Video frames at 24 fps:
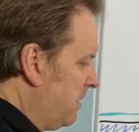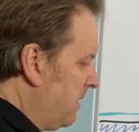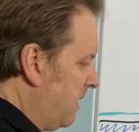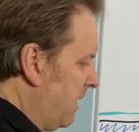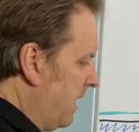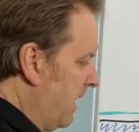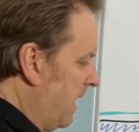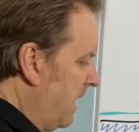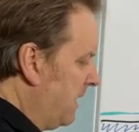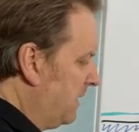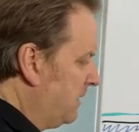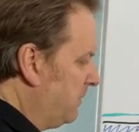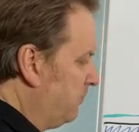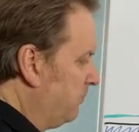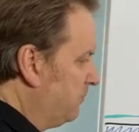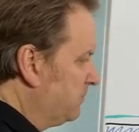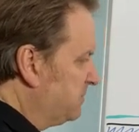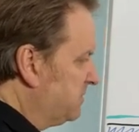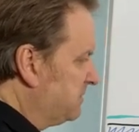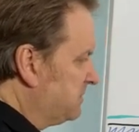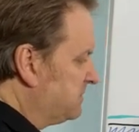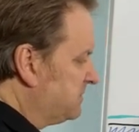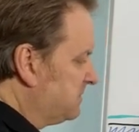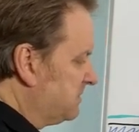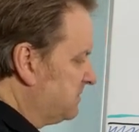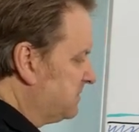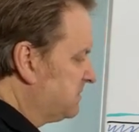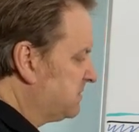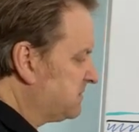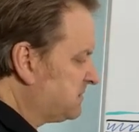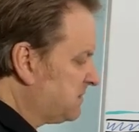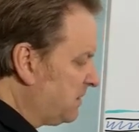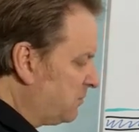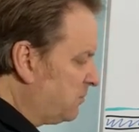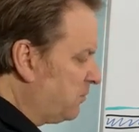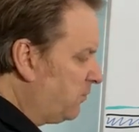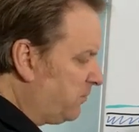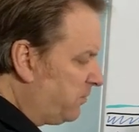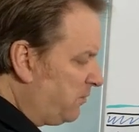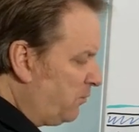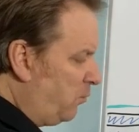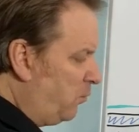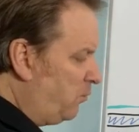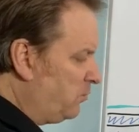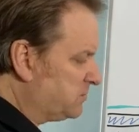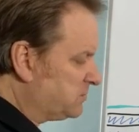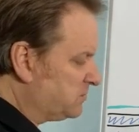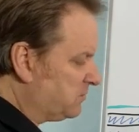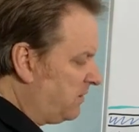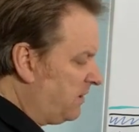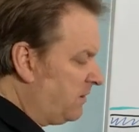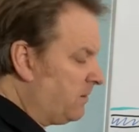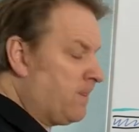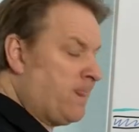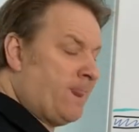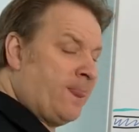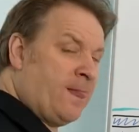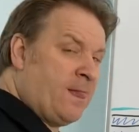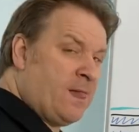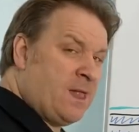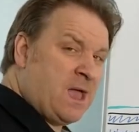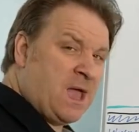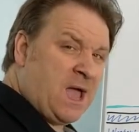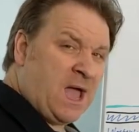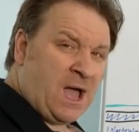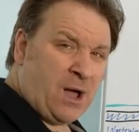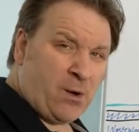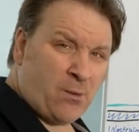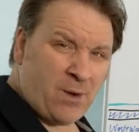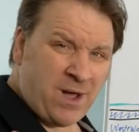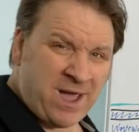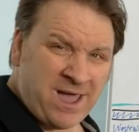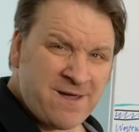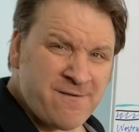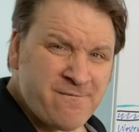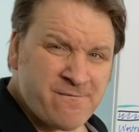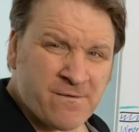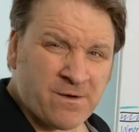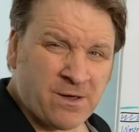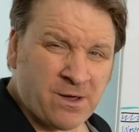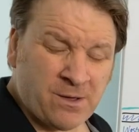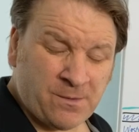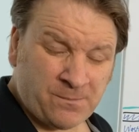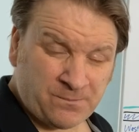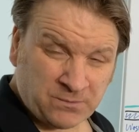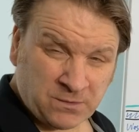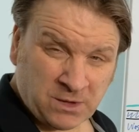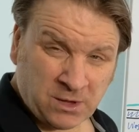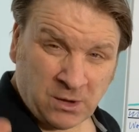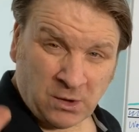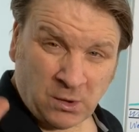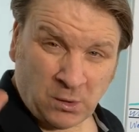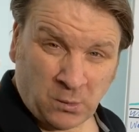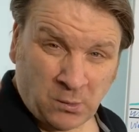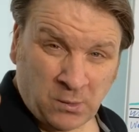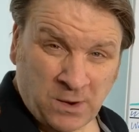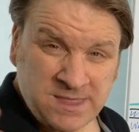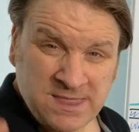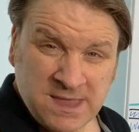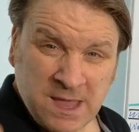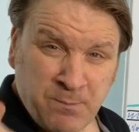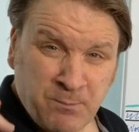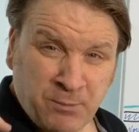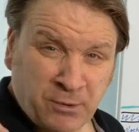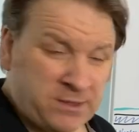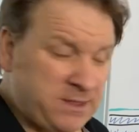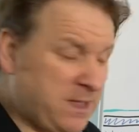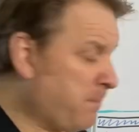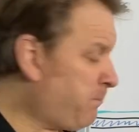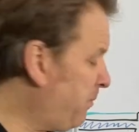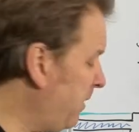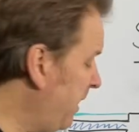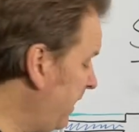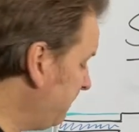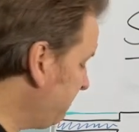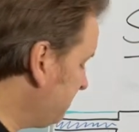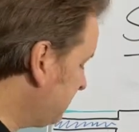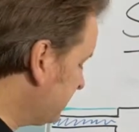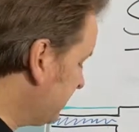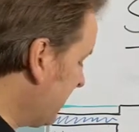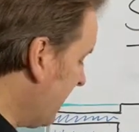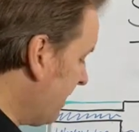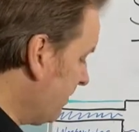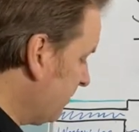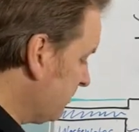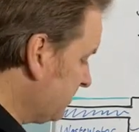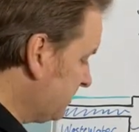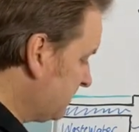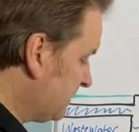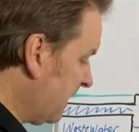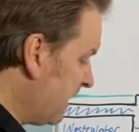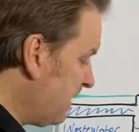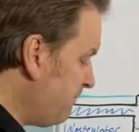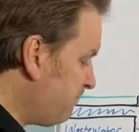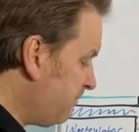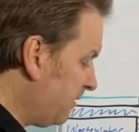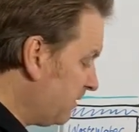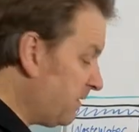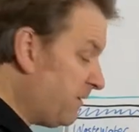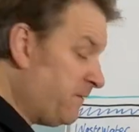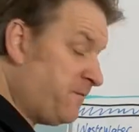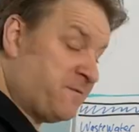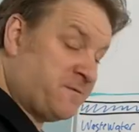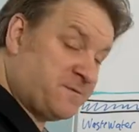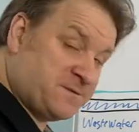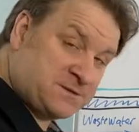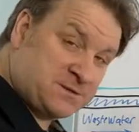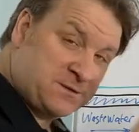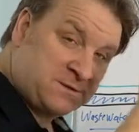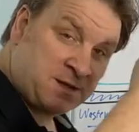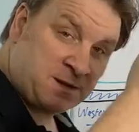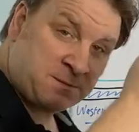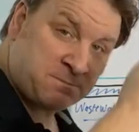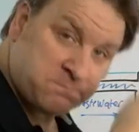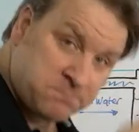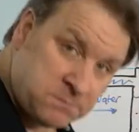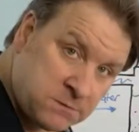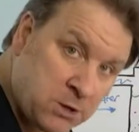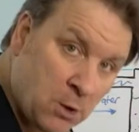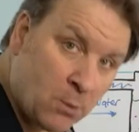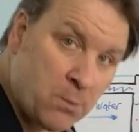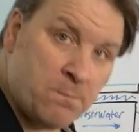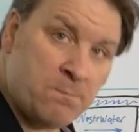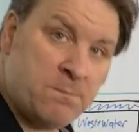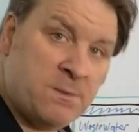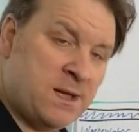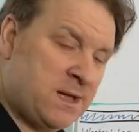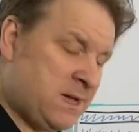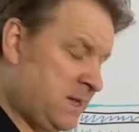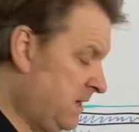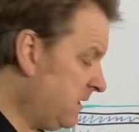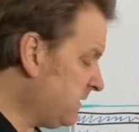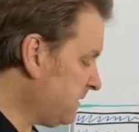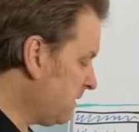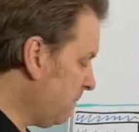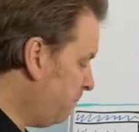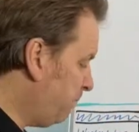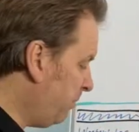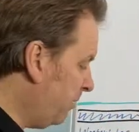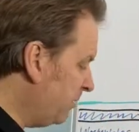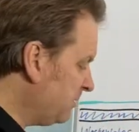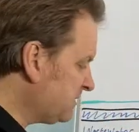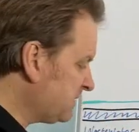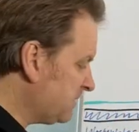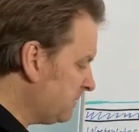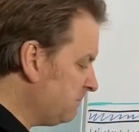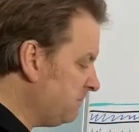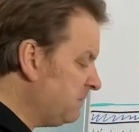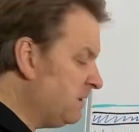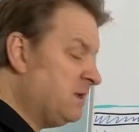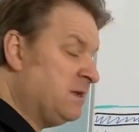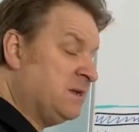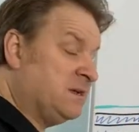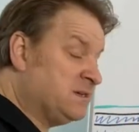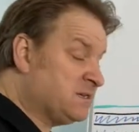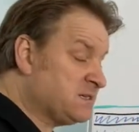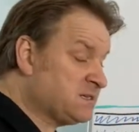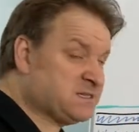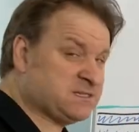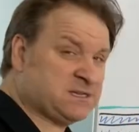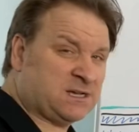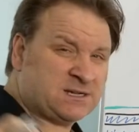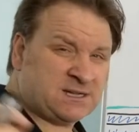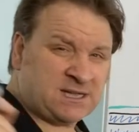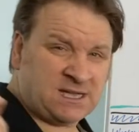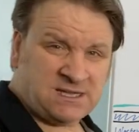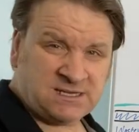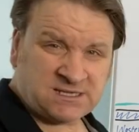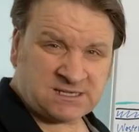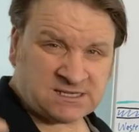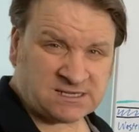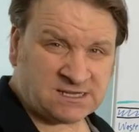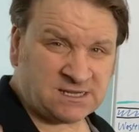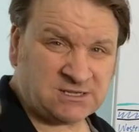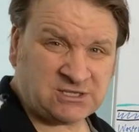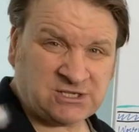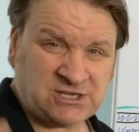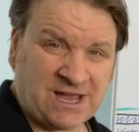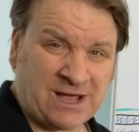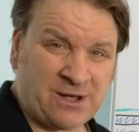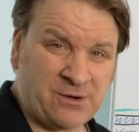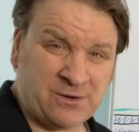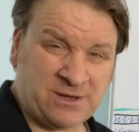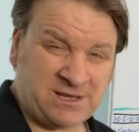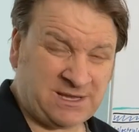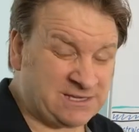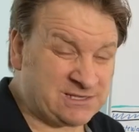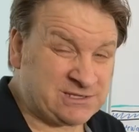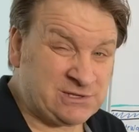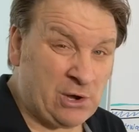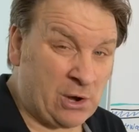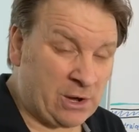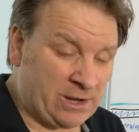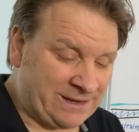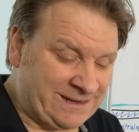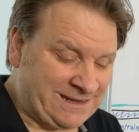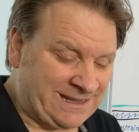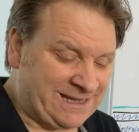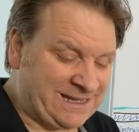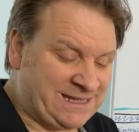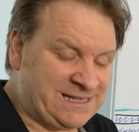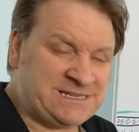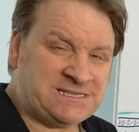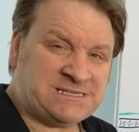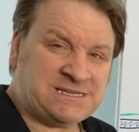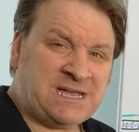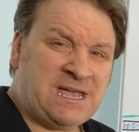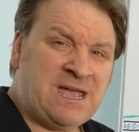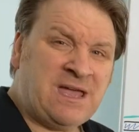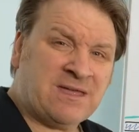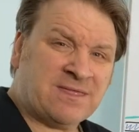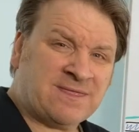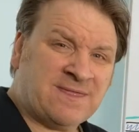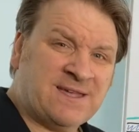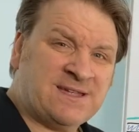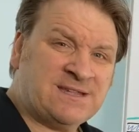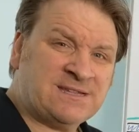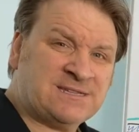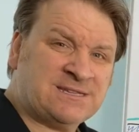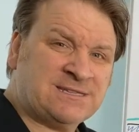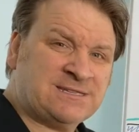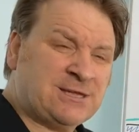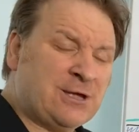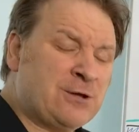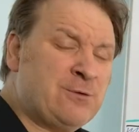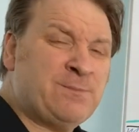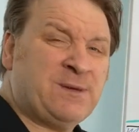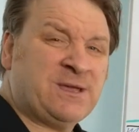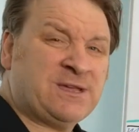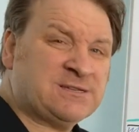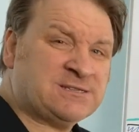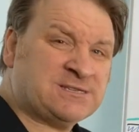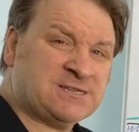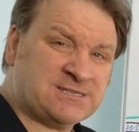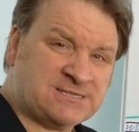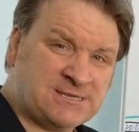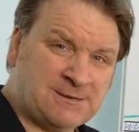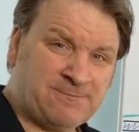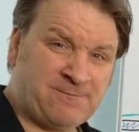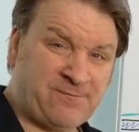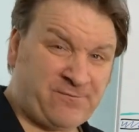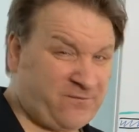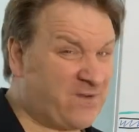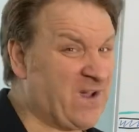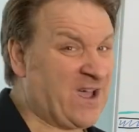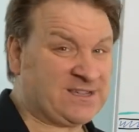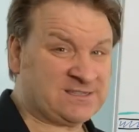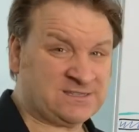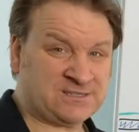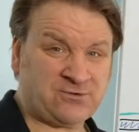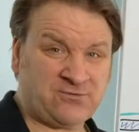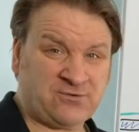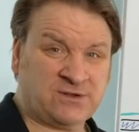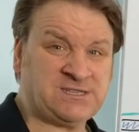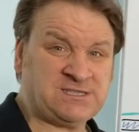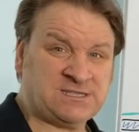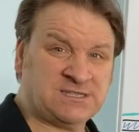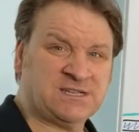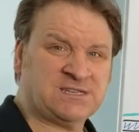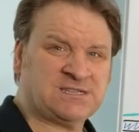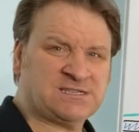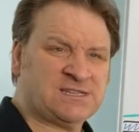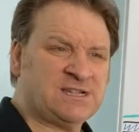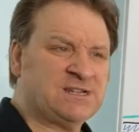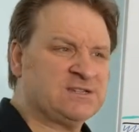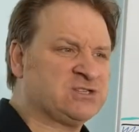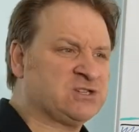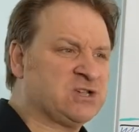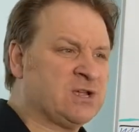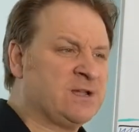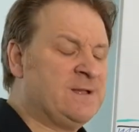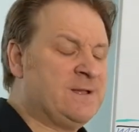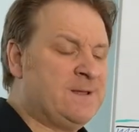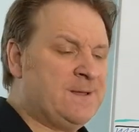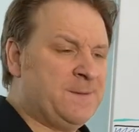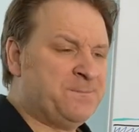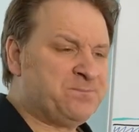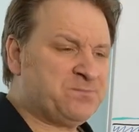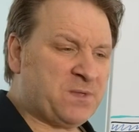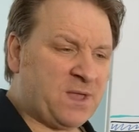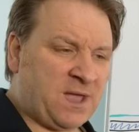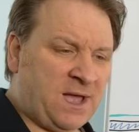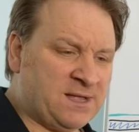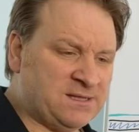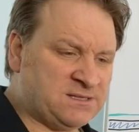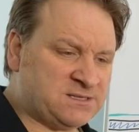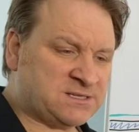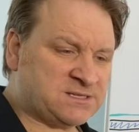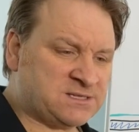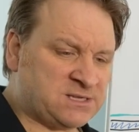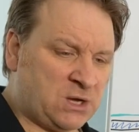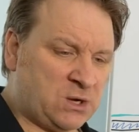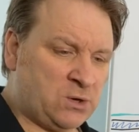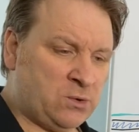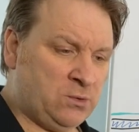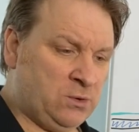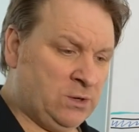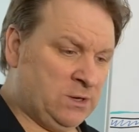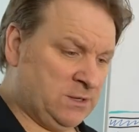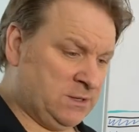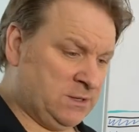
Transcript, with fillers: and it will just suck all the water out. However, when they put their pipes down deep enough so they dum hit the bottom, sucking sludge out is not an easy thing to do because it's a fat, greasiness sludge. And so